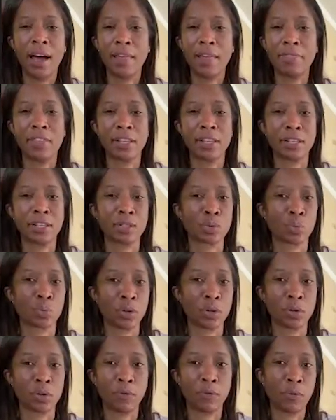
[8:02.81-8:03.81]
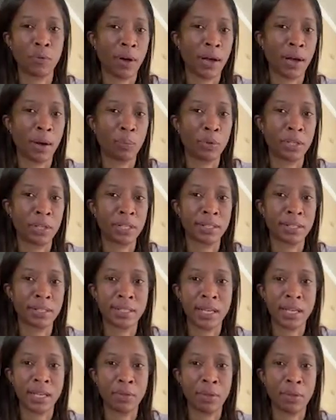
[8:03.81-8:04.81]
I think it's wonderful how we can
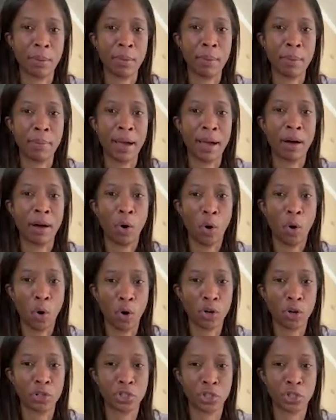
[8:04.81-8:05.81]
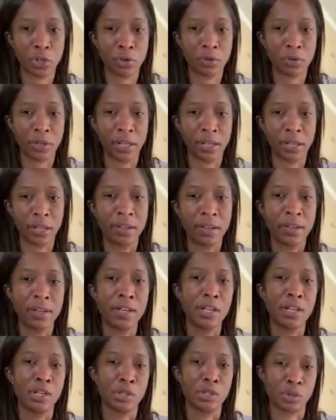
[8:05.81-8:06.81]
tell them about our journey.
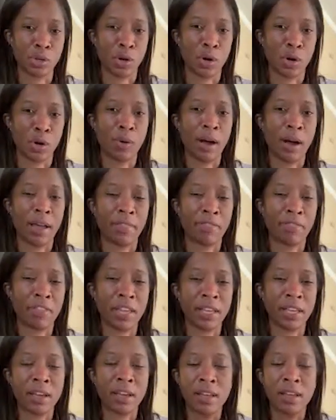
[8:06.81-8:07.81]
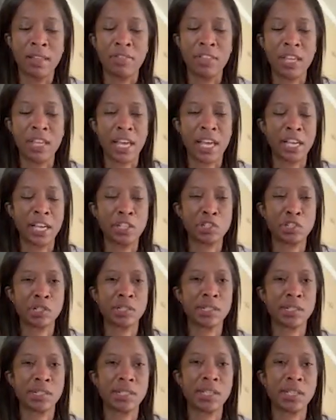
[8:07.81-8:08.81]
So I think the
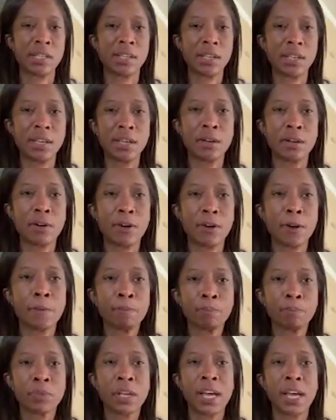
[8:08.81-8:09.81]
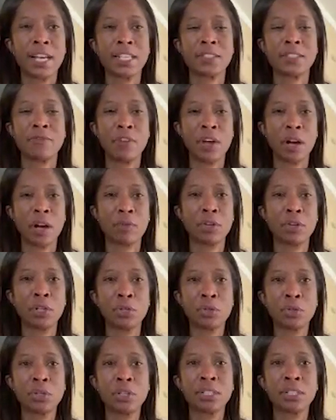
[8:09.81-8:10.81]
agency here has
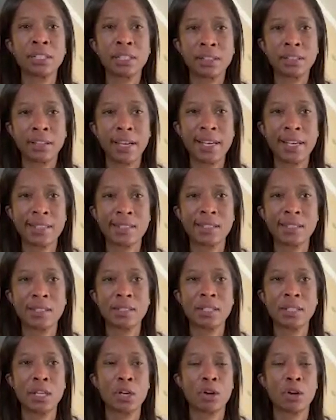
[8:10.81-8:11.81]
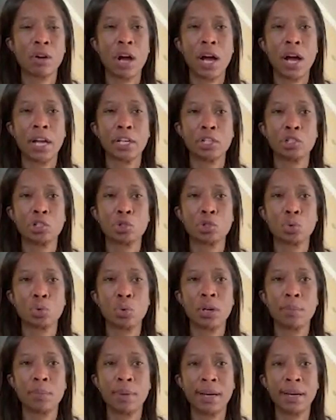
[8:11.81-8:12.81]
very good classes here. I
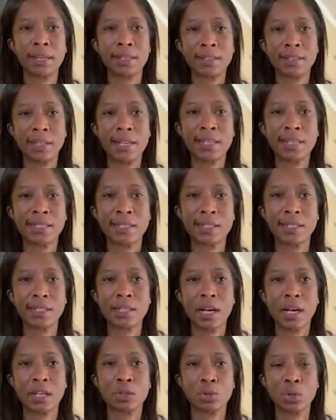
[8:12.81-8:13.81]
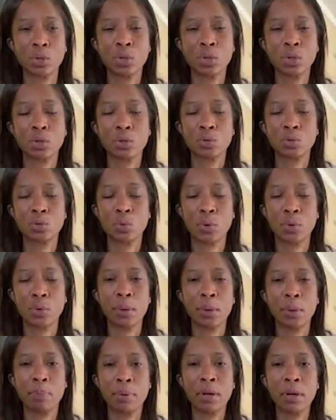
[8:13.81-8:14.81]
enjoyed my classes I took
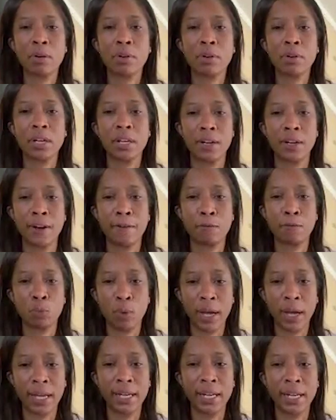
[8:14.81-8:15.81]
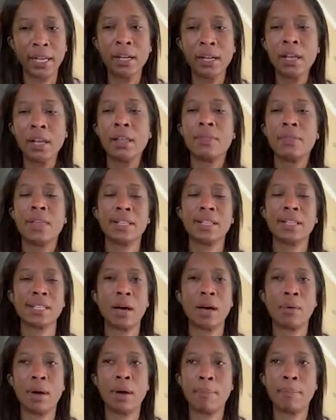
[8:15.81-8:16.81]
during the period of waiting. That's
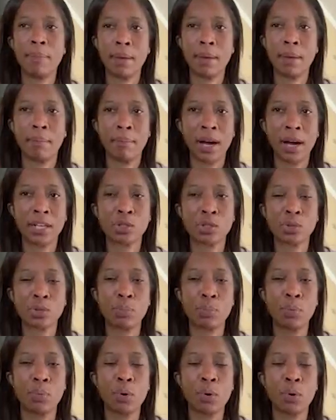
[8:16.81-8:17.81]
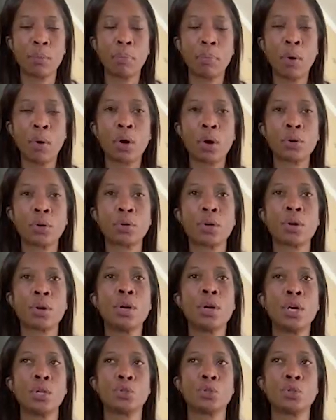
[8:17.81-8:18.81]
how I met my support
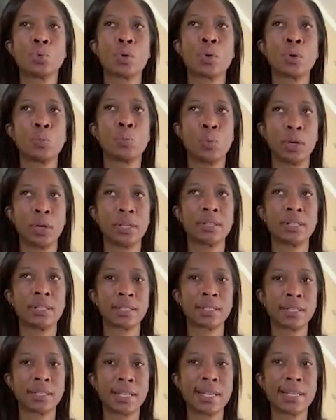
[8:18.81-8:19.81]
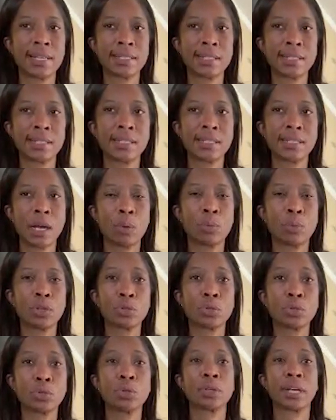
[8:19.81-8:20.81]
partner during one of the classes that
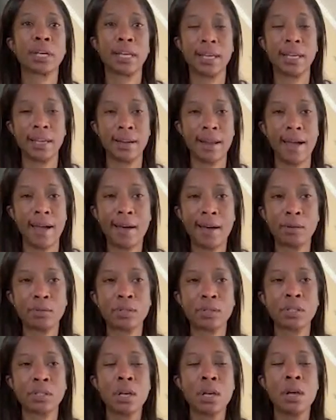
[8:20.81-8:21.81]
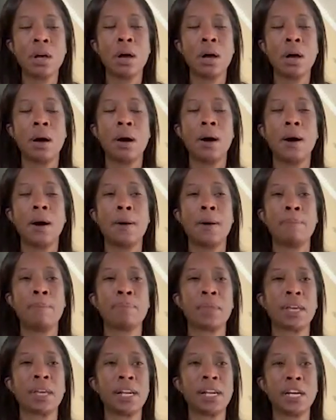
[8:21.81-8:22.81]
we took in-house.
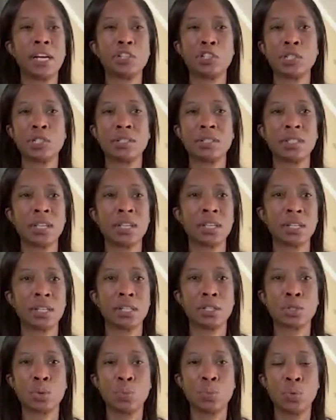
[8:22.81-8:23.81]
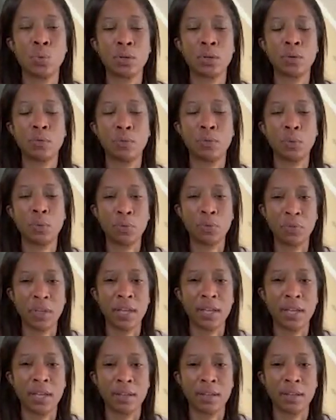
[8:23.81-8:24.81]
And I just think it's a wonderful
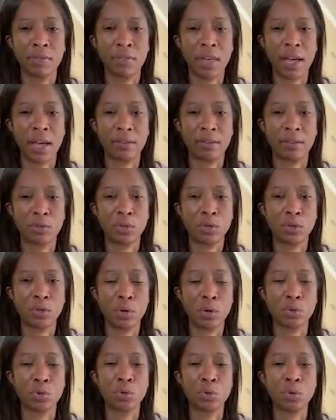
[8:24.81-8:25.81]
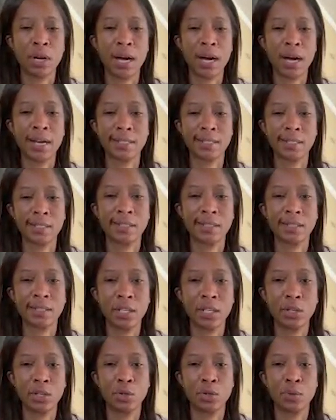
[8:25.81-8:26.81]
thing that, you guys
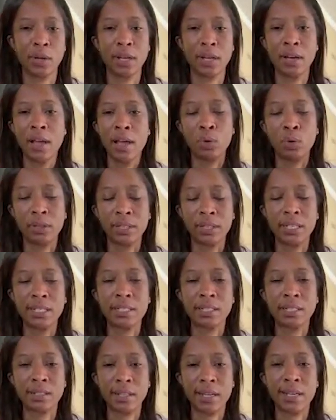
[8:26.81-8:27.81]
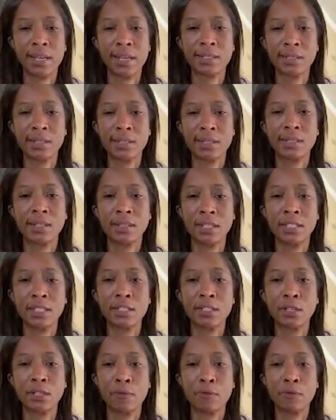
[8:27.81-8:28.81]
continuing with these classes in
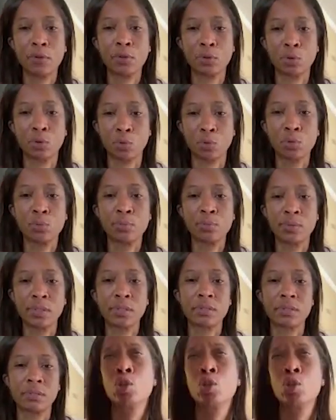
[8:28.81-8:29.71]
these different groups.